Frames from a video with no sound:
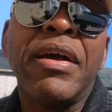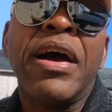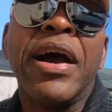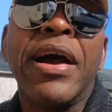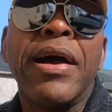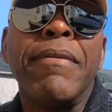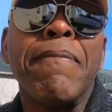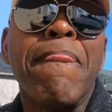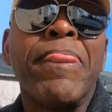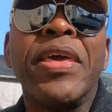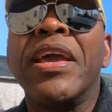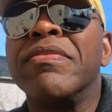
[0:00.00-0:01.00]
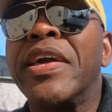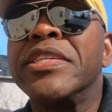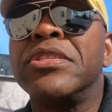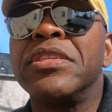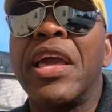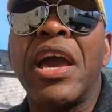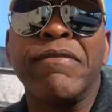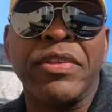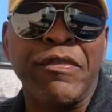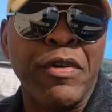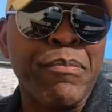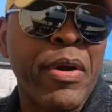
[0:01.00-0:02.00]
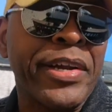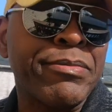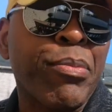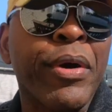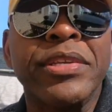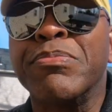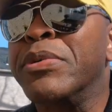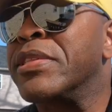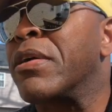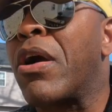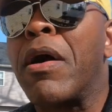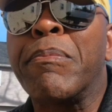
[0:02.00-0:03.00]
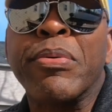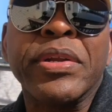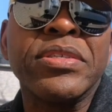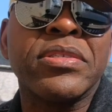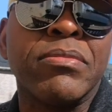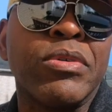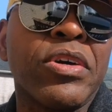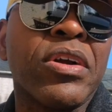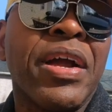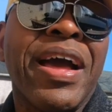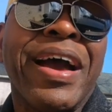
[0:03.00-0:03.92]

And they have different price points, but they're all pretty similar.